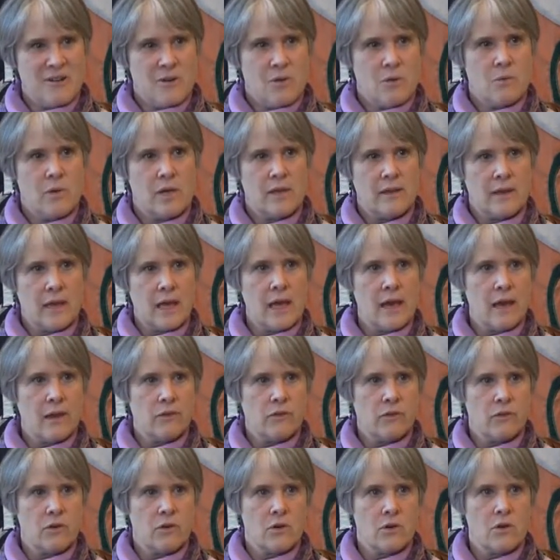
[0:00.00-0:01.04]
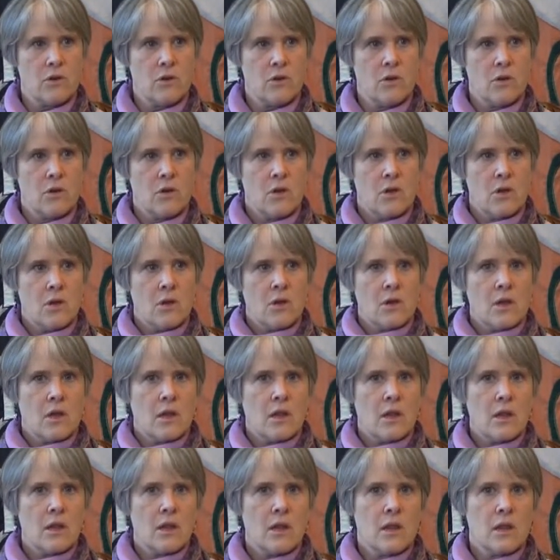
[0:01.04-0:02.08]
with cancer,
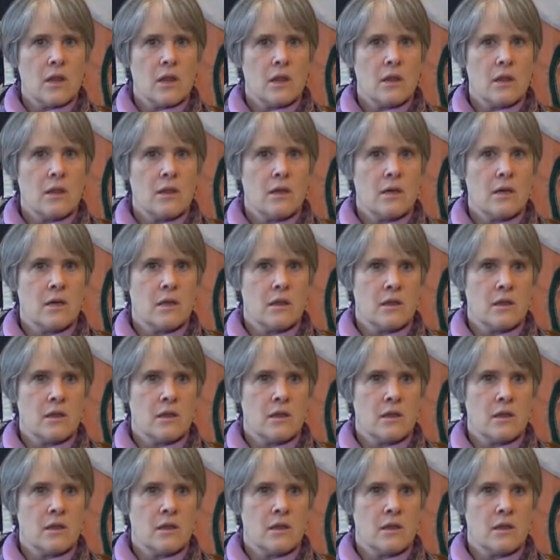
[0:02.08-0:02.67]
the